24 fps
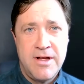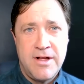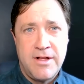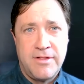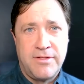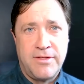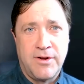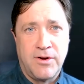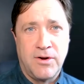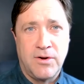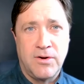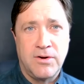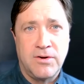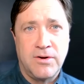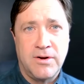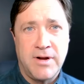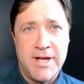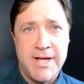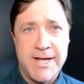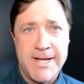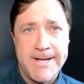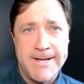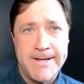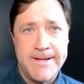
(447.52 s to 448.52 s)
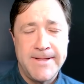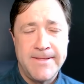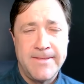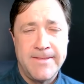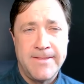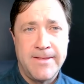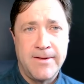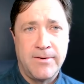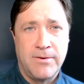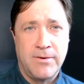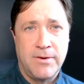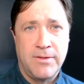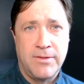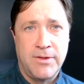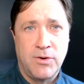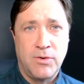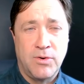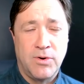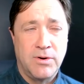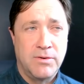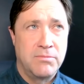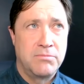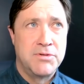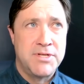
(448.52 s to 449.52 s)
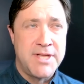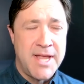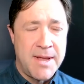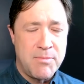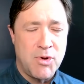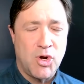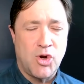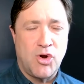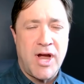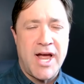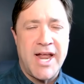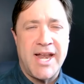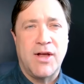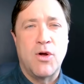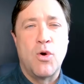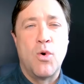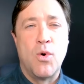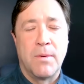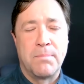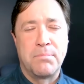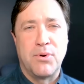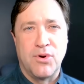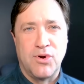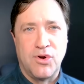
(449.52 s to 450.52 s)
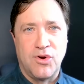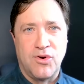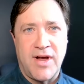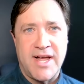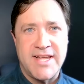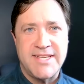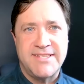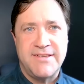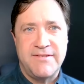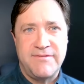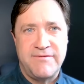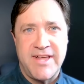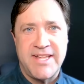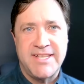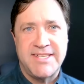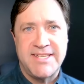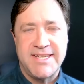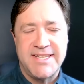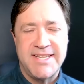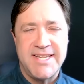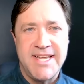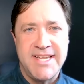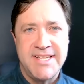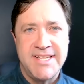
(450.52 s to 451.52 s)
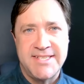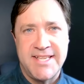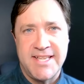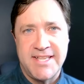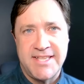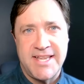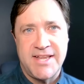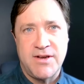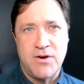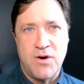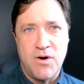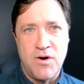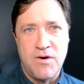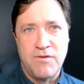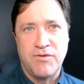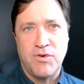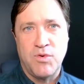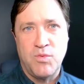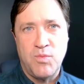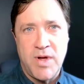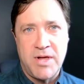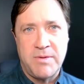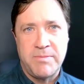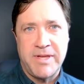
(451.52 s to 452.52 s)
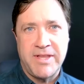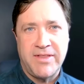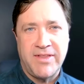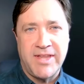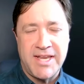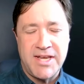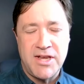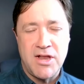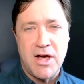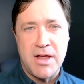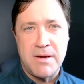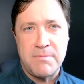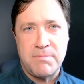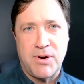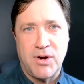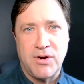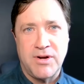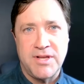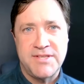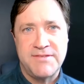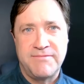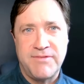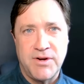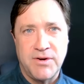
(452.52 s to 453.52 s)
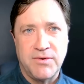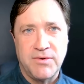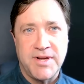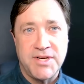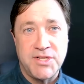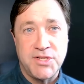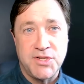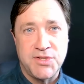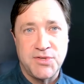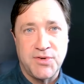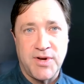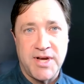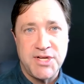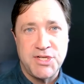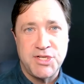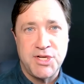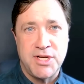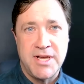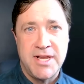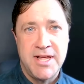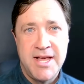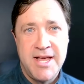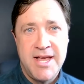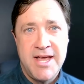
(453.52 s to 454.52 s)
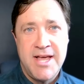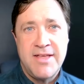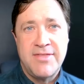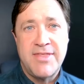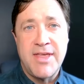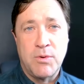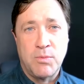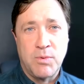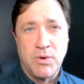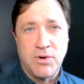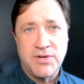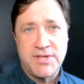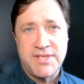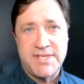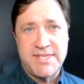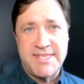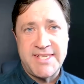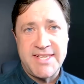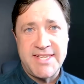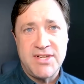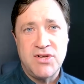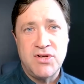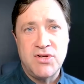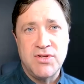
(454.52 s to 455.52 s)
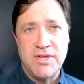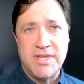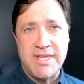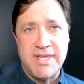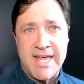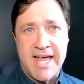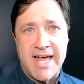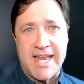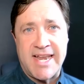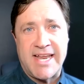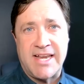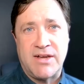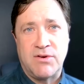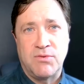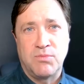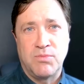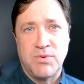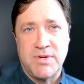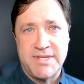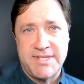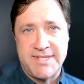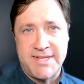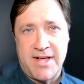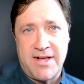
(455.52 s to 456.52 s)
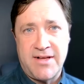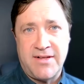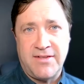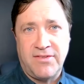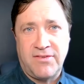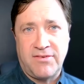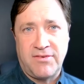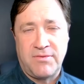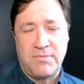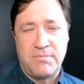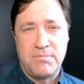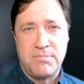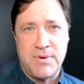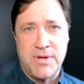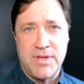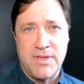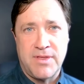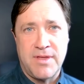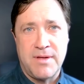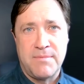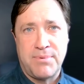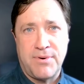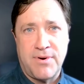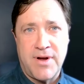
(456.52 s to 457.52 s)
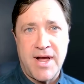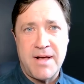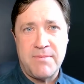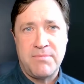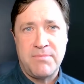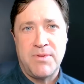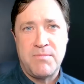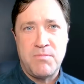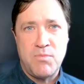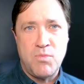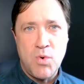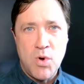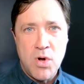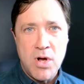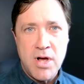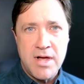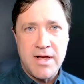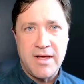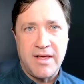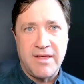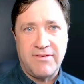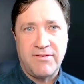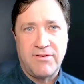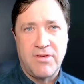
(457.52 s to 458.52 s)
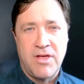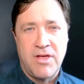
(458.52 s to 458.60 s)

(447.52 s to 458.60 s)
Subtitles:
there were Democratic or progressive entities that did overwhelmingly nonpartisan voter registration that were still getting results. But the problem was,